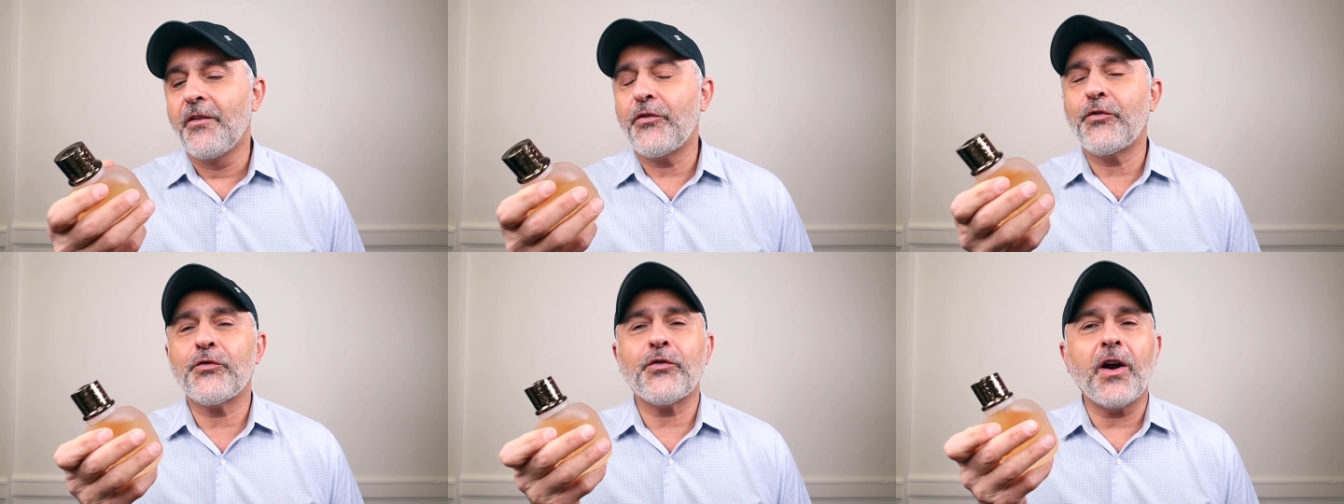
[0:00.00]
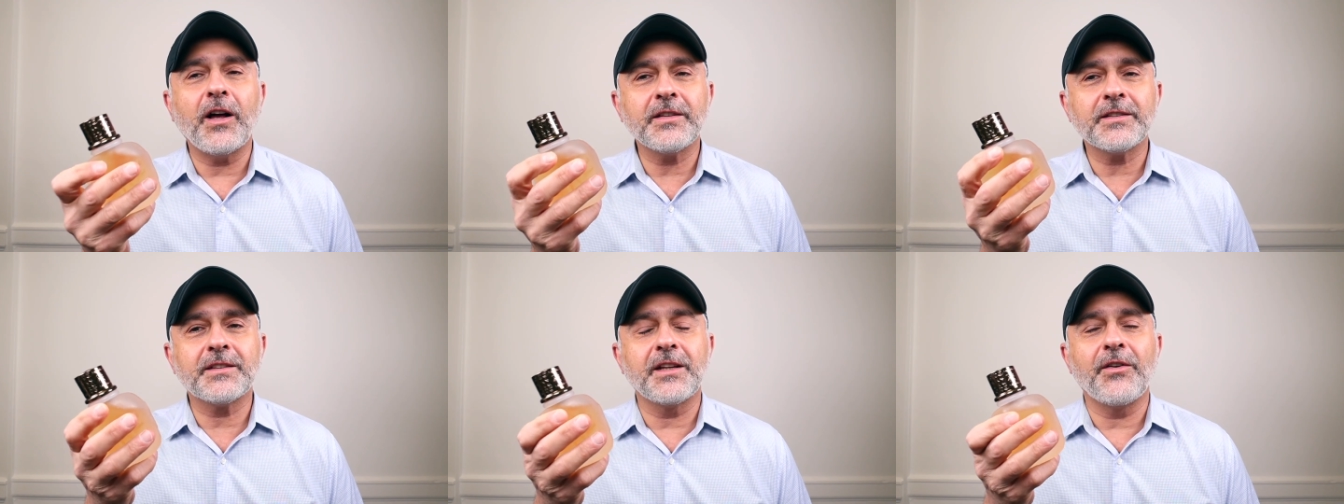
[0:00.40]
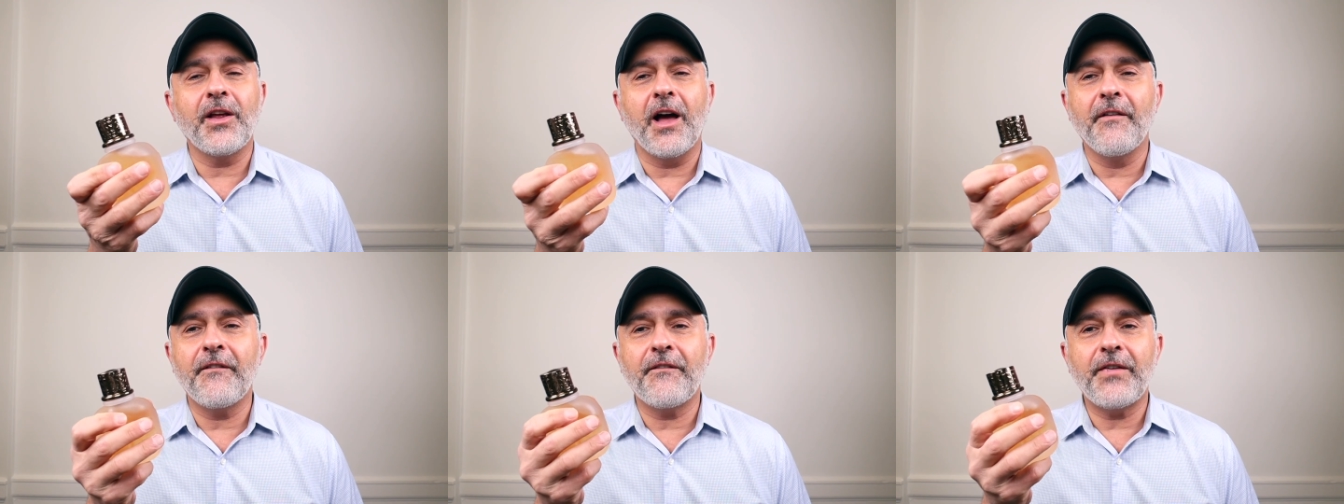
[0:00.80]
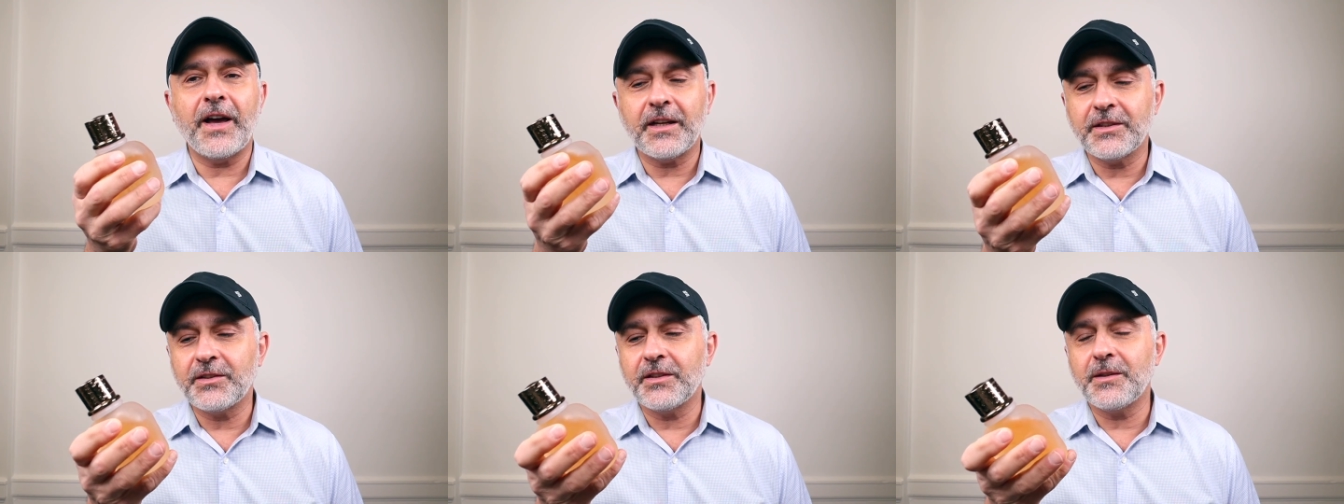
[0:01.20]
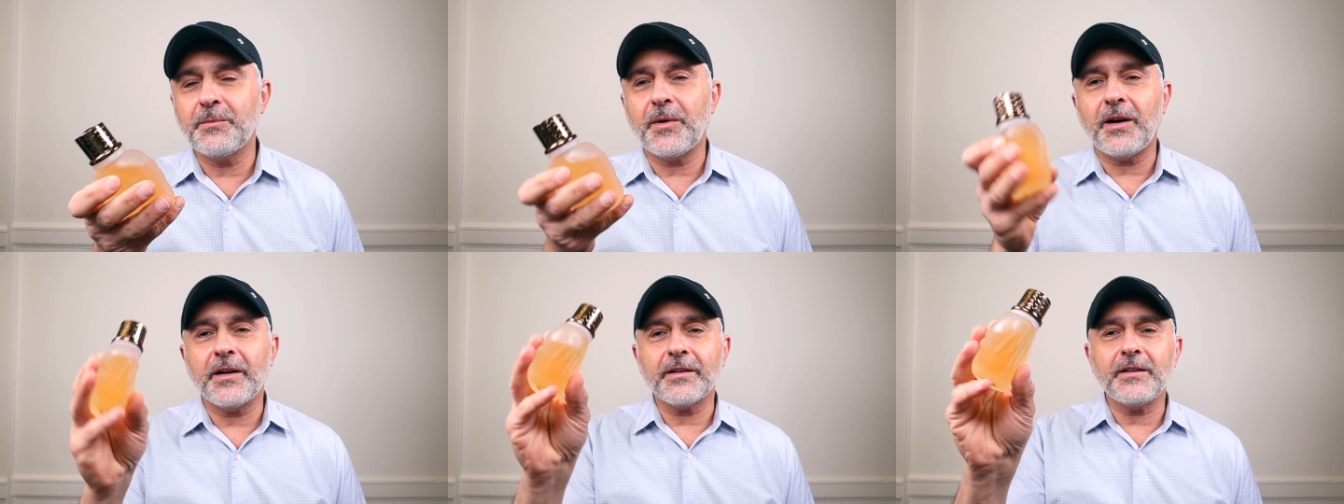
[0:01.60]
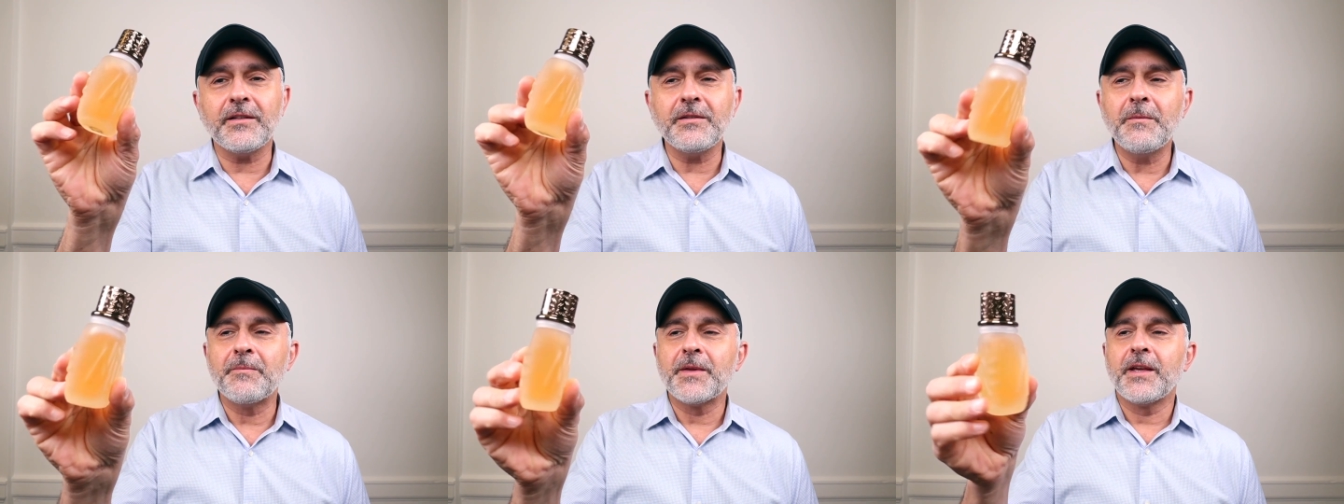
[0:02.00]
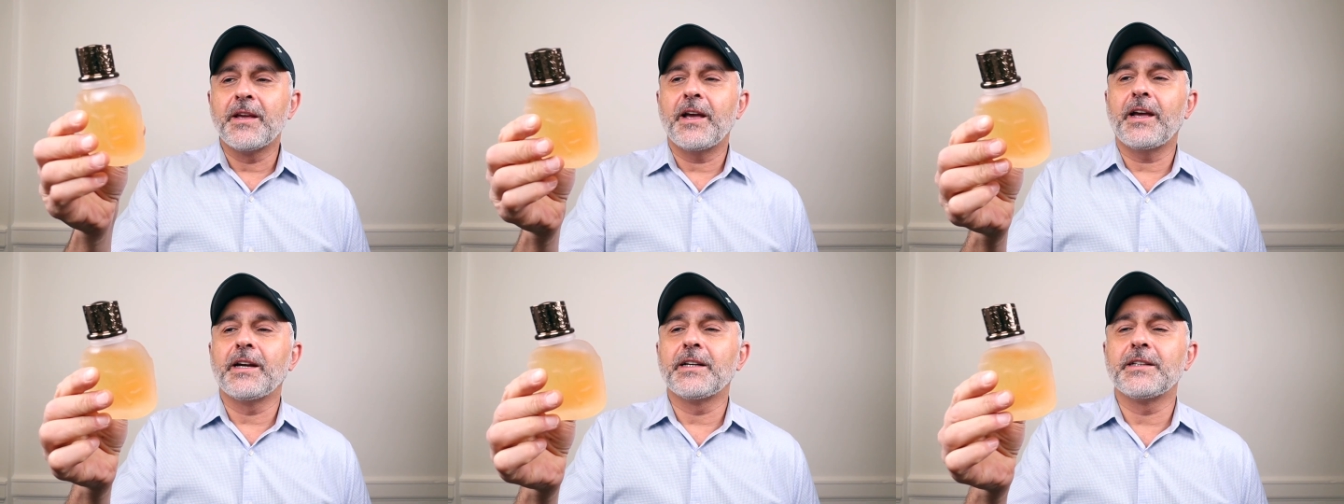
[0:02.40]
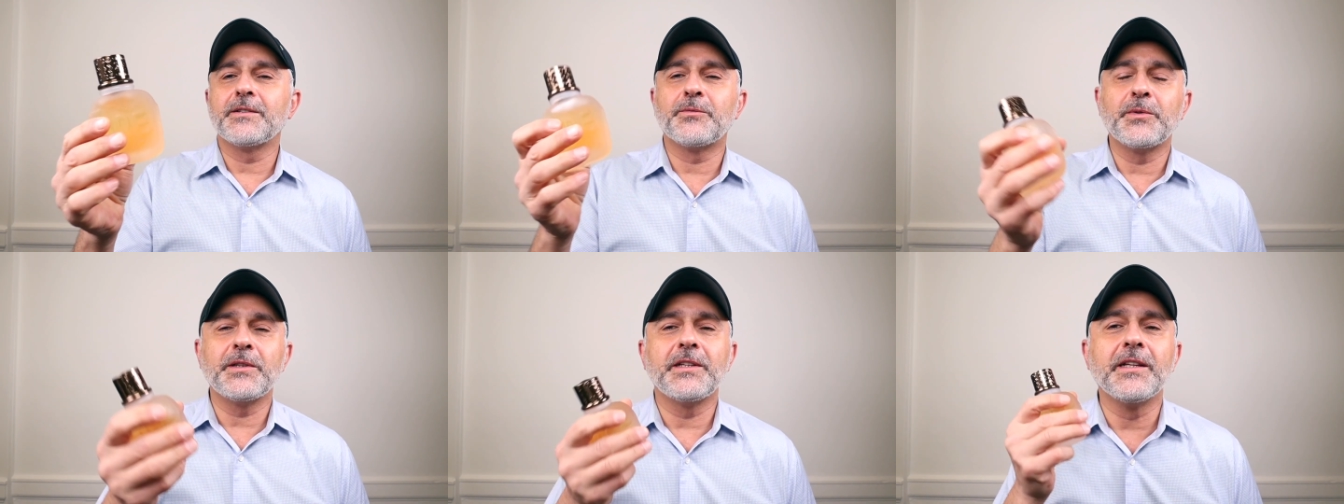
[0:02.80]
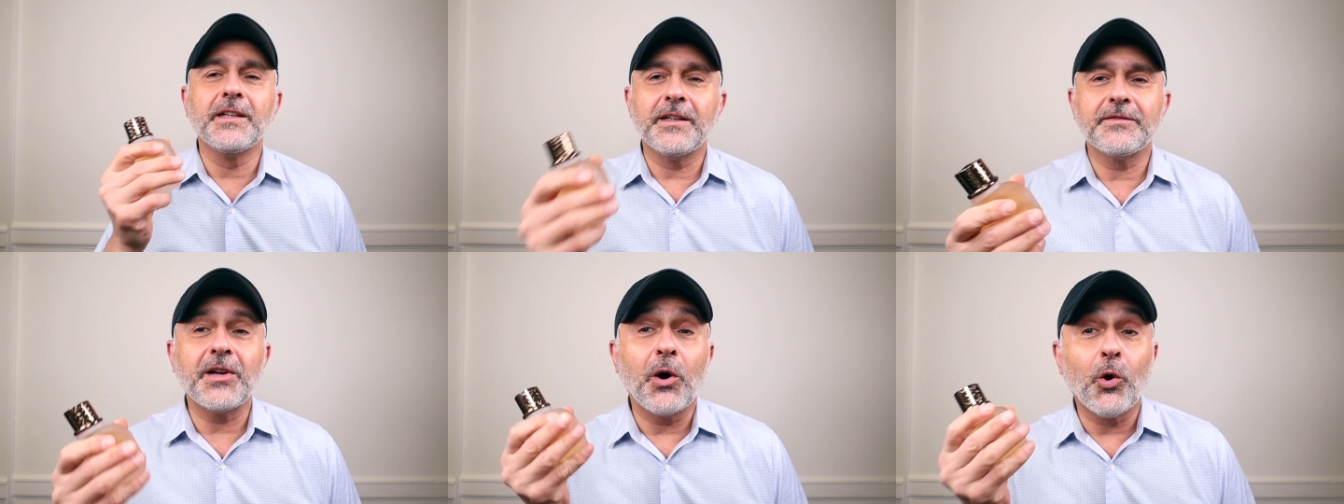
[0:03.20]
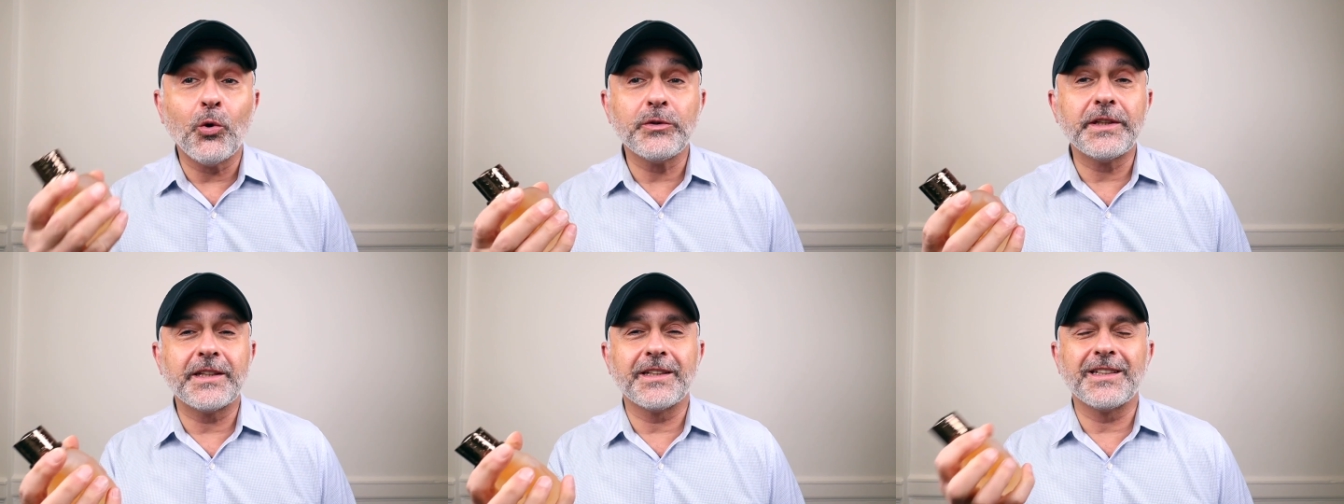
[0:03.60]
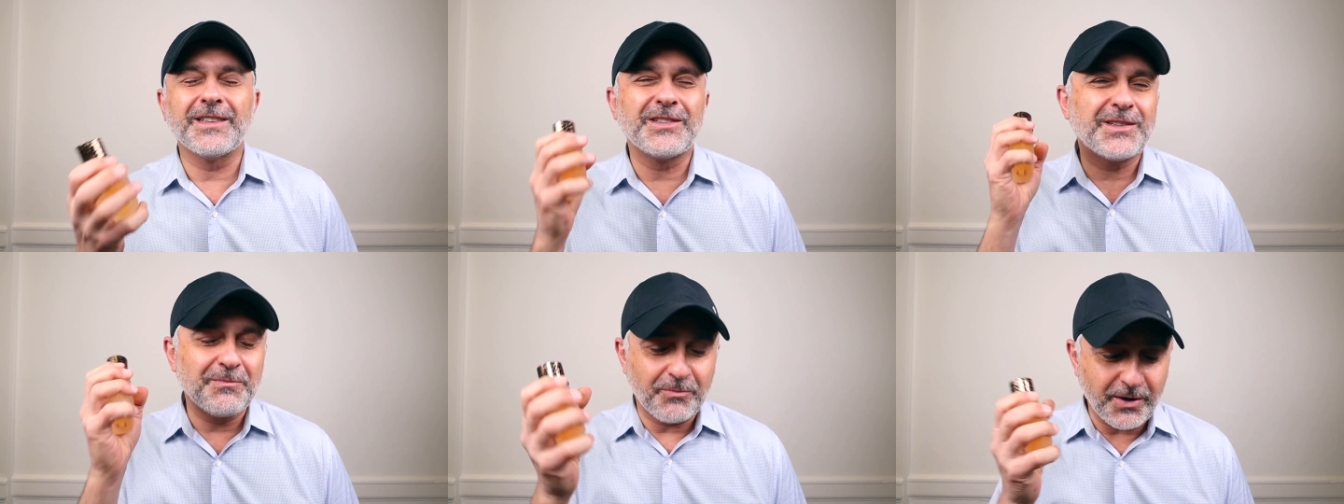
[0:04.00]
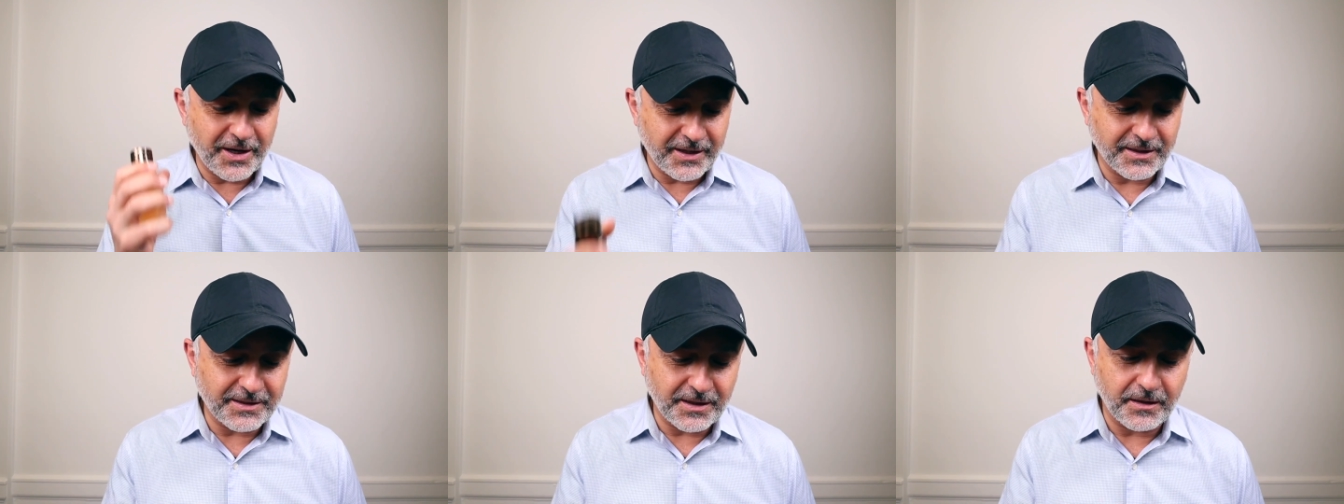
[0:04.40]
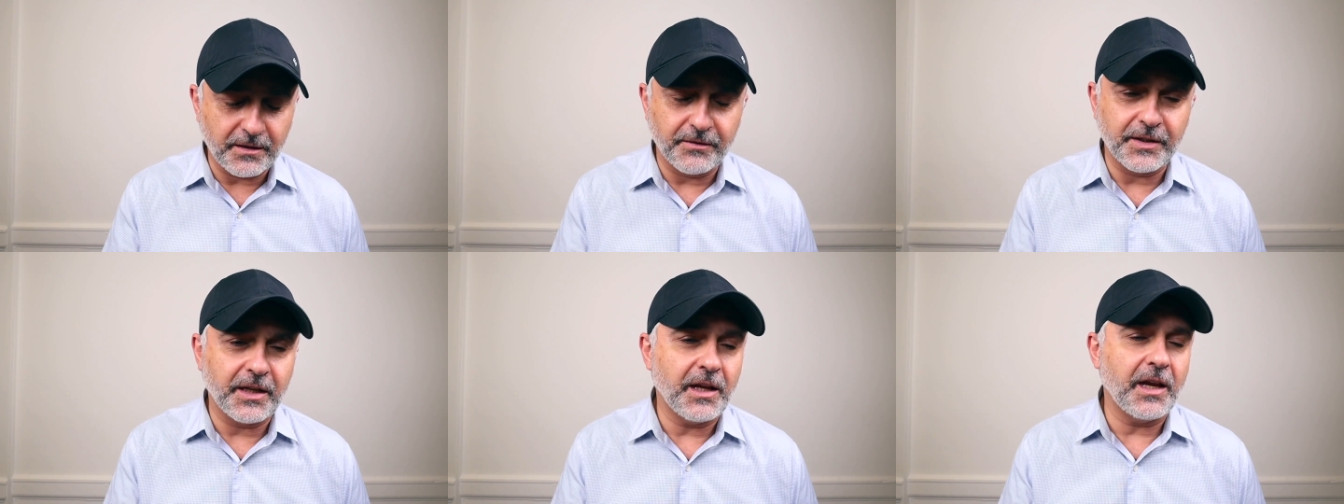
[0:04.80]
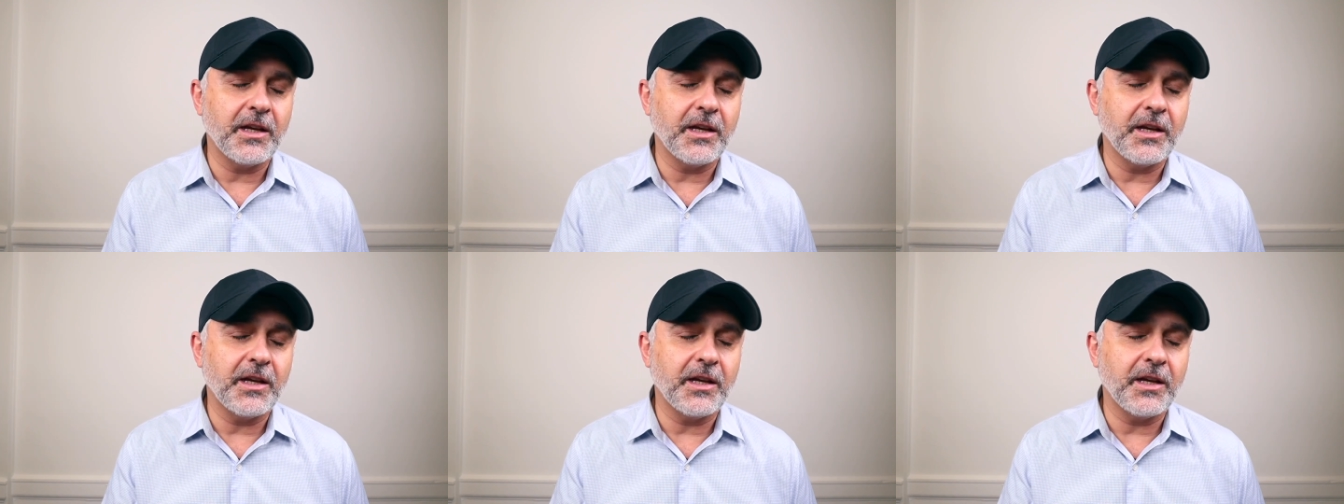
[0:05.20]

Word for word: frosted effect effect to the bottle and really loved holding it and spraying a ton of it.